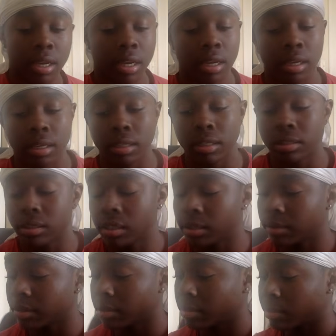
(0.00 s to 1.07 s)
And yeah,
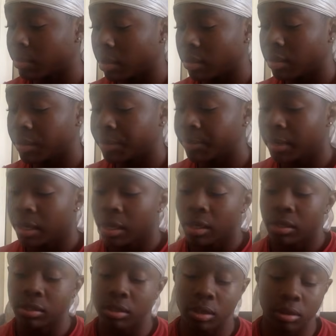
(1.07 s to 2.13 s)
that's about it.
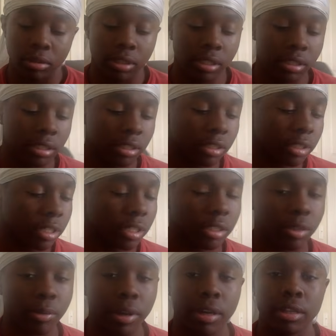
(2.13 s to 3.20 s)
So this isn't just
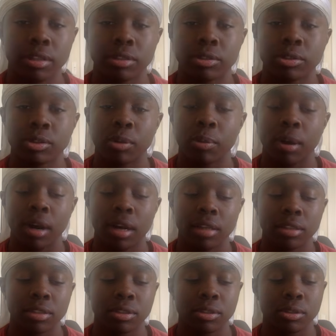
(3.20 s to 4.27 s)
a regular Juul pod.
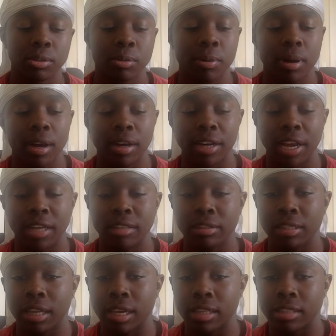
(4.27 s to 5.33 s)
This Juul pod
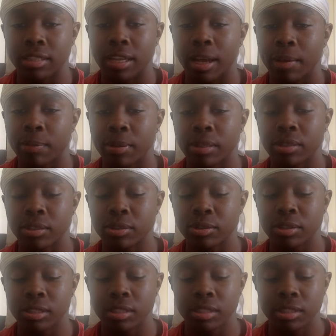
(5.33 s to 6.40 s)
actually has dab pen
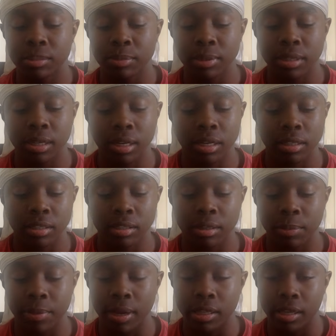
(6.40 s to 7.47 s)
juice in it because the
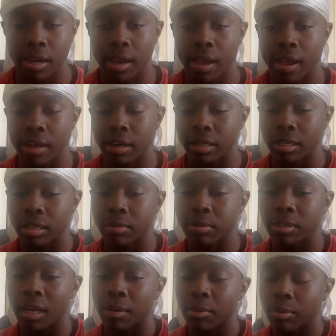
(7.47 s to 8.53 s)
pen that I had ended
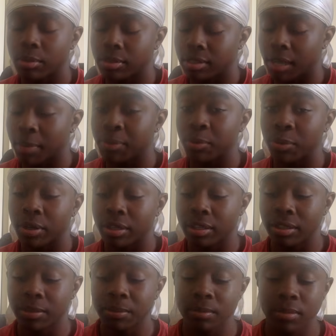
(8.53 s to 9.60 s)
up stopped
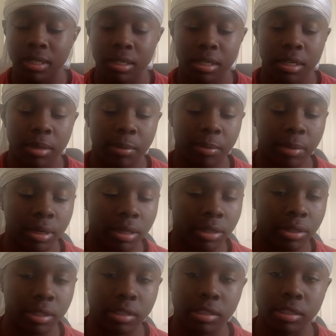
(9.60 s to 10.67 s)
working. But you
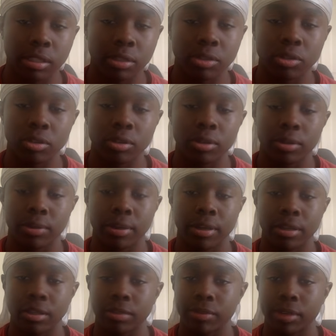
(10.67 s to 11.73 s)
can still do it with
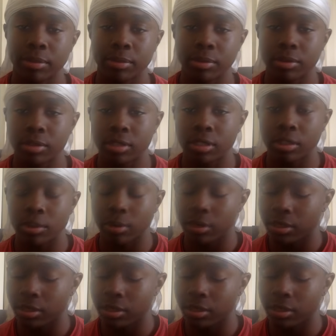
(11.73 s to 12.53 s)
regular vape juice either way.